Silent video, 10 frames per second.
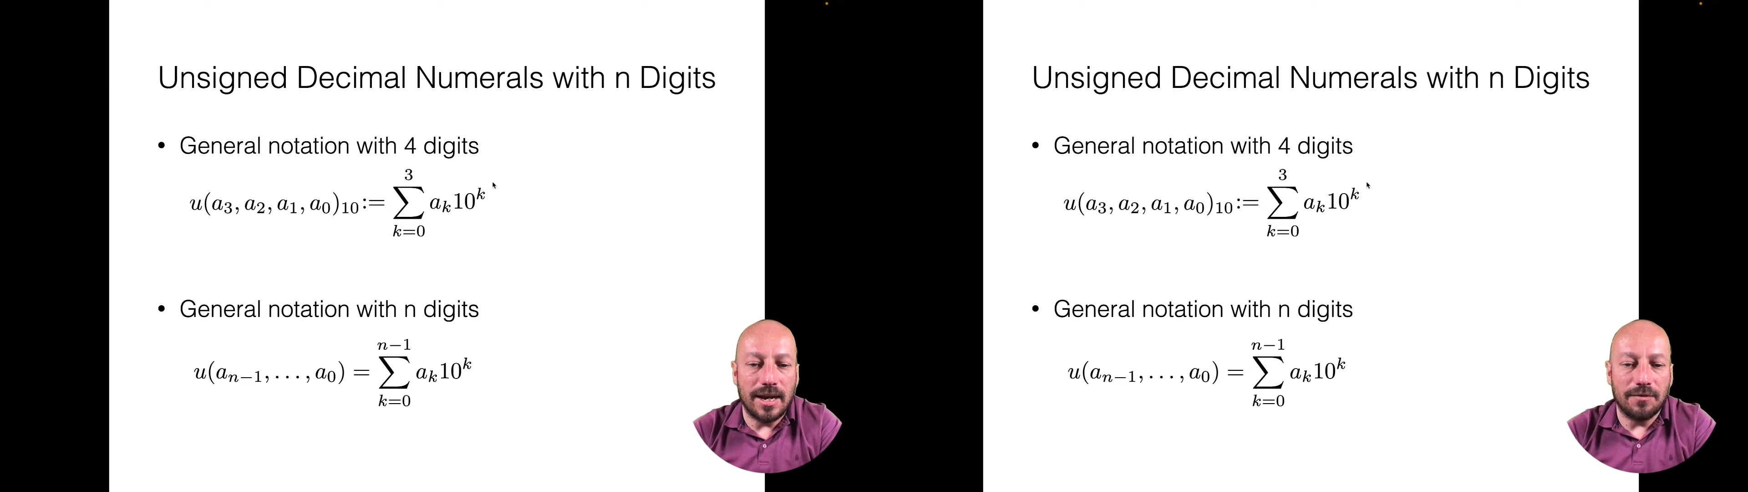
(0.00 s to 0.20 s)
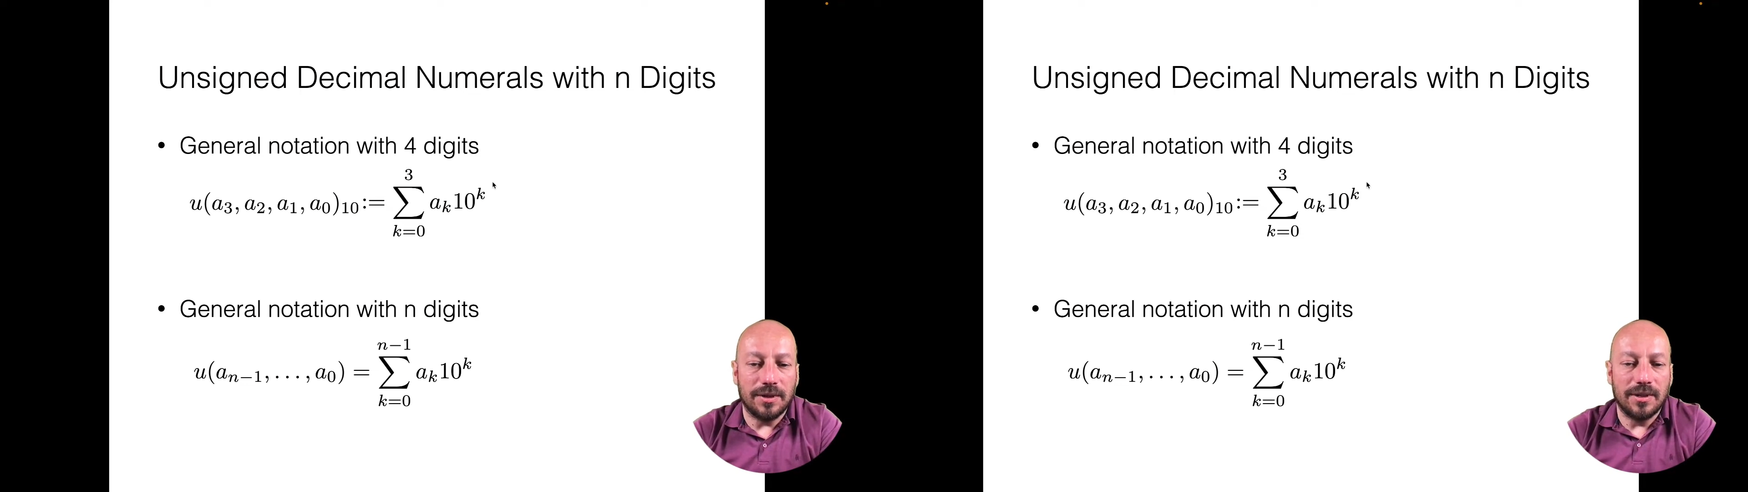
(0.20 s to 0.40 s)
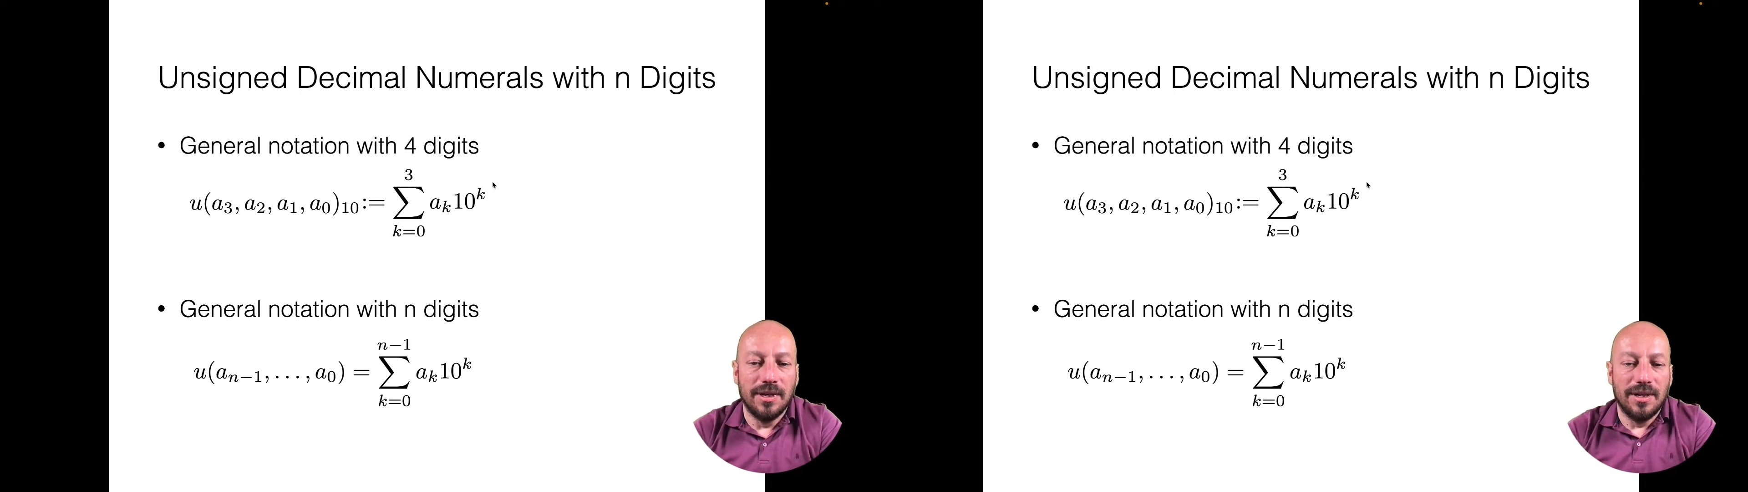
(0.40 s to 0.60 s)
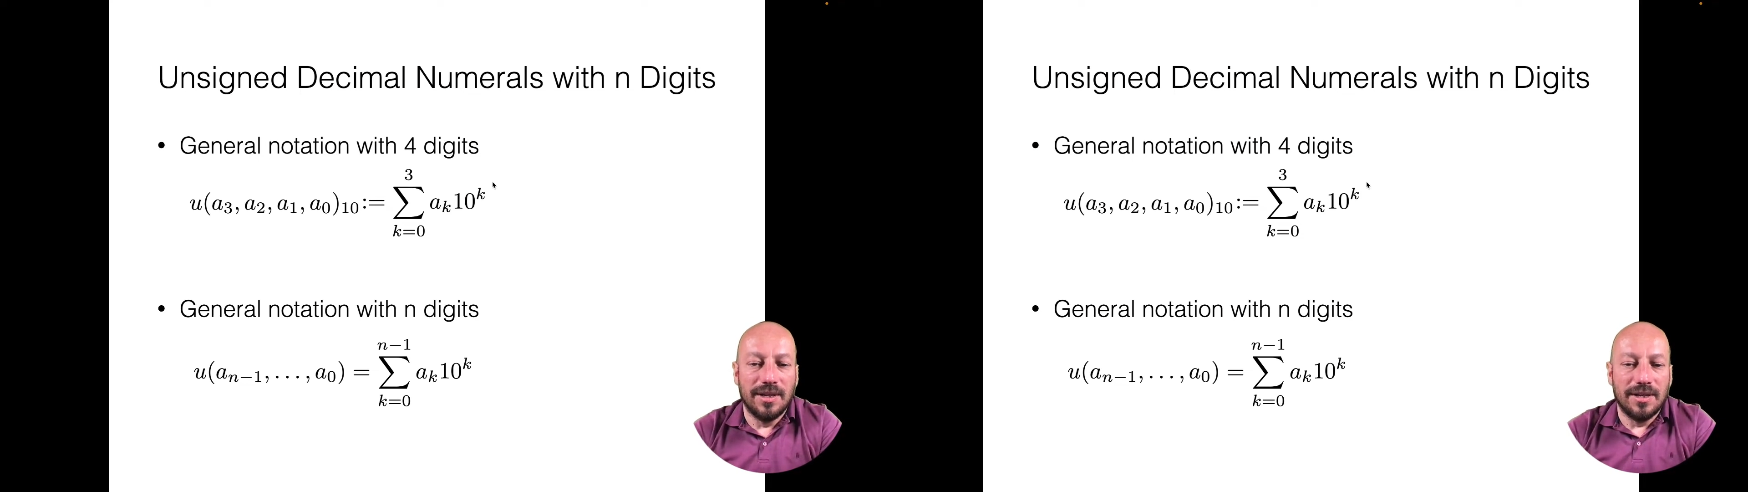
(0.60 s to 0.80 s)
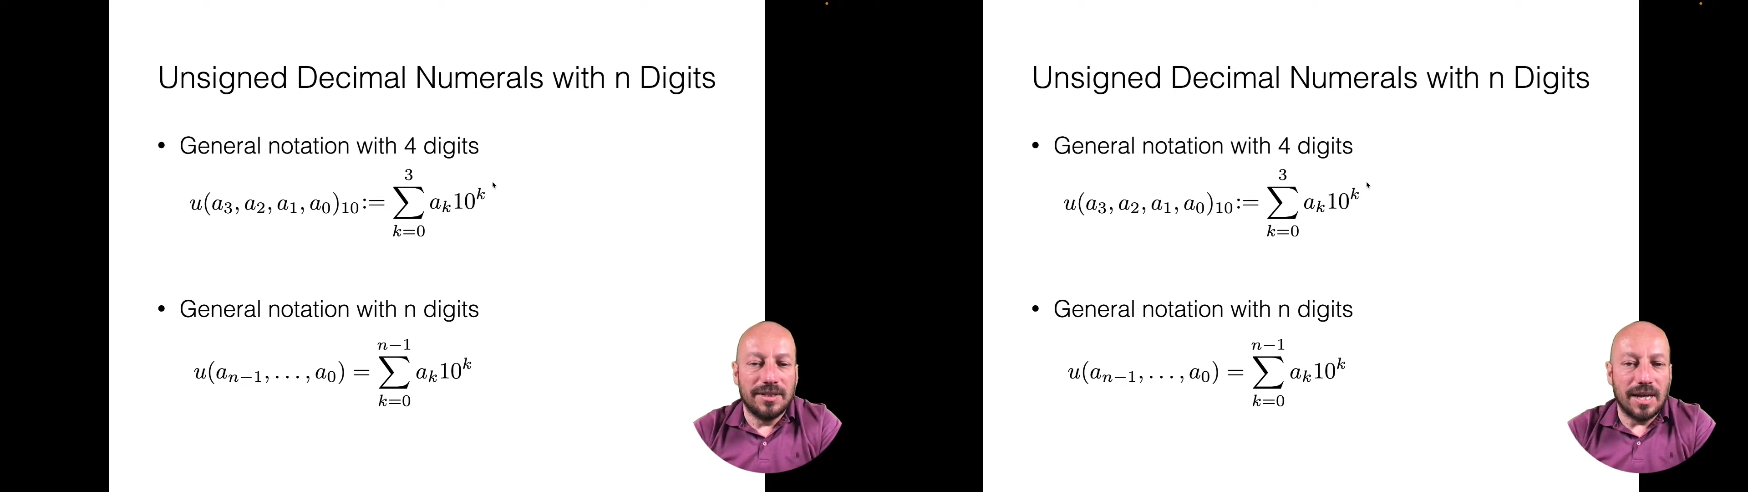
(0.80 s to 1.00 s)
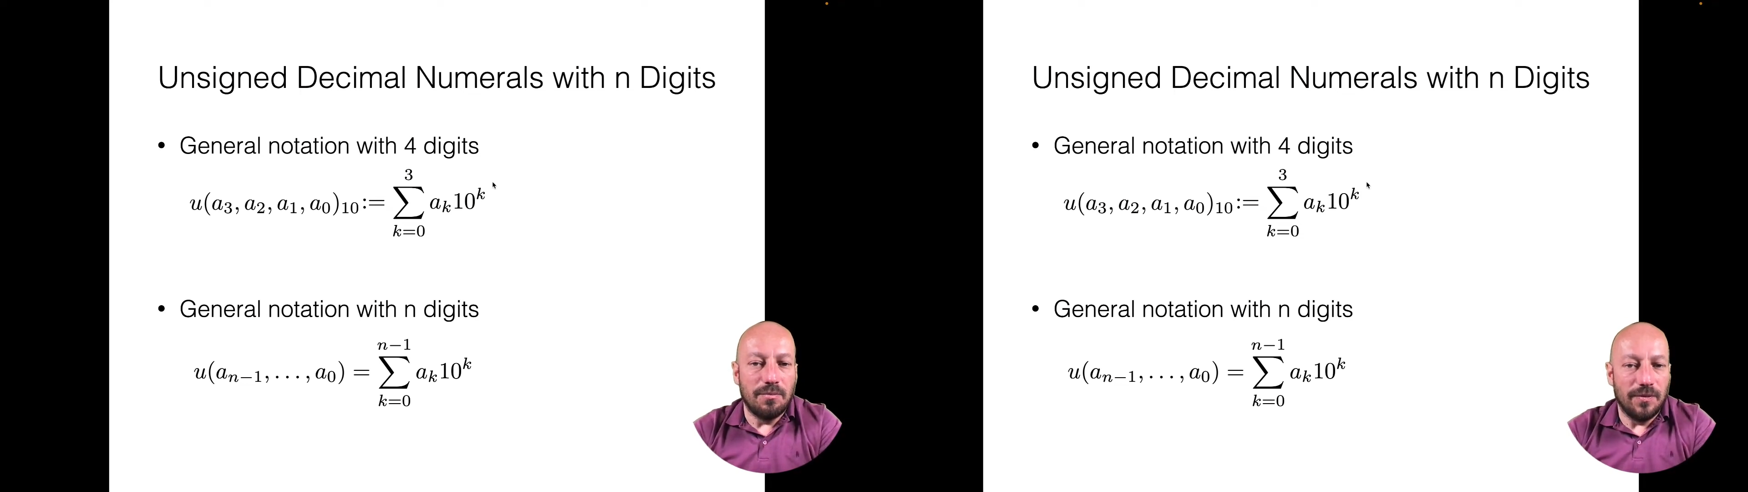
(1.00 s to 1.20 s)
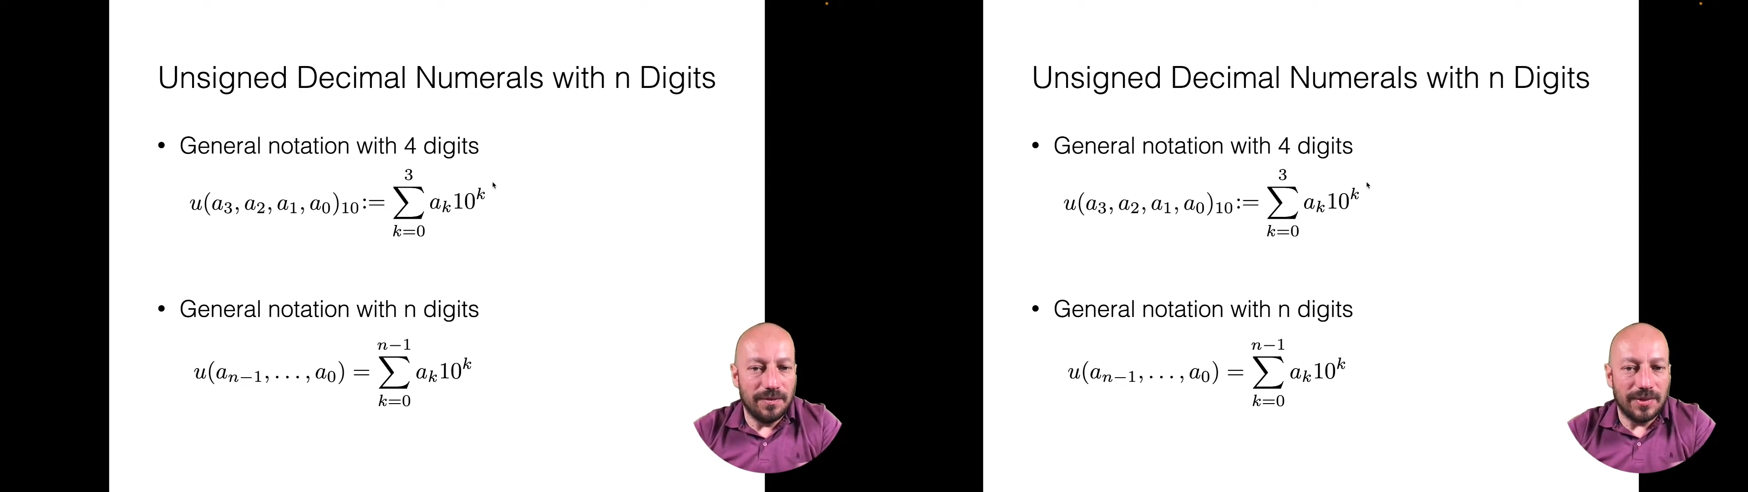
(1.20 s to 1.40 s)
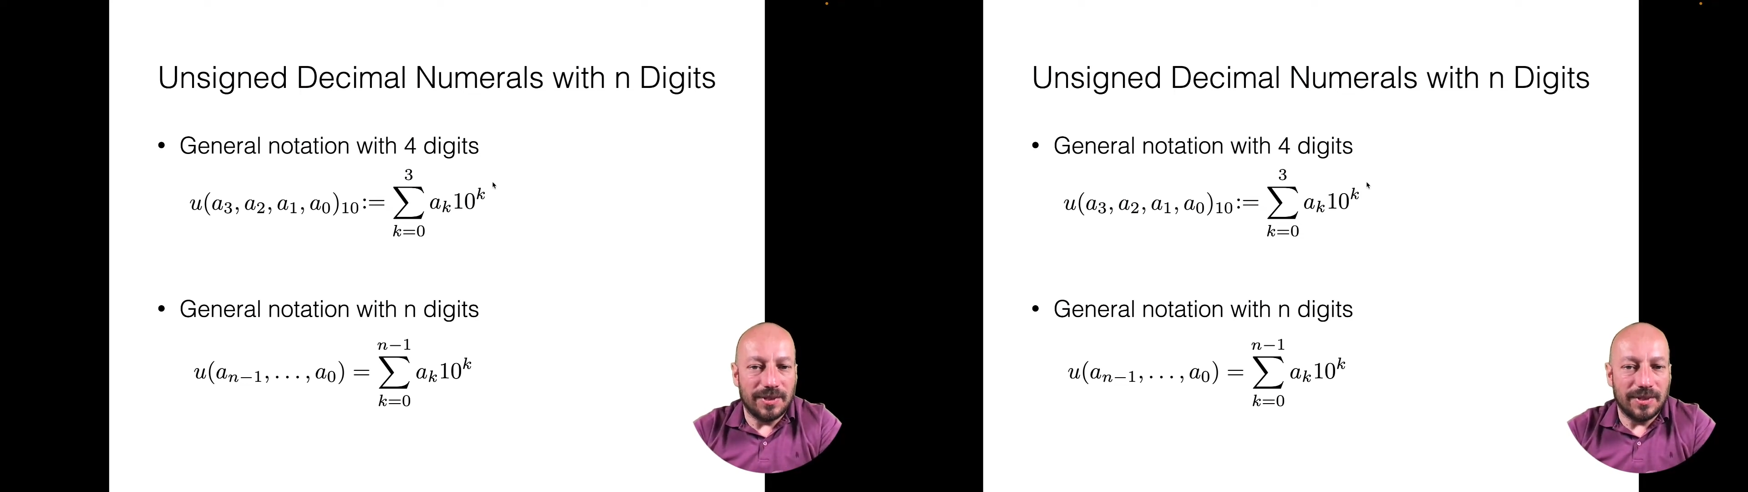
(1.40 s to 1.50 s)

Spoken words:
have a sum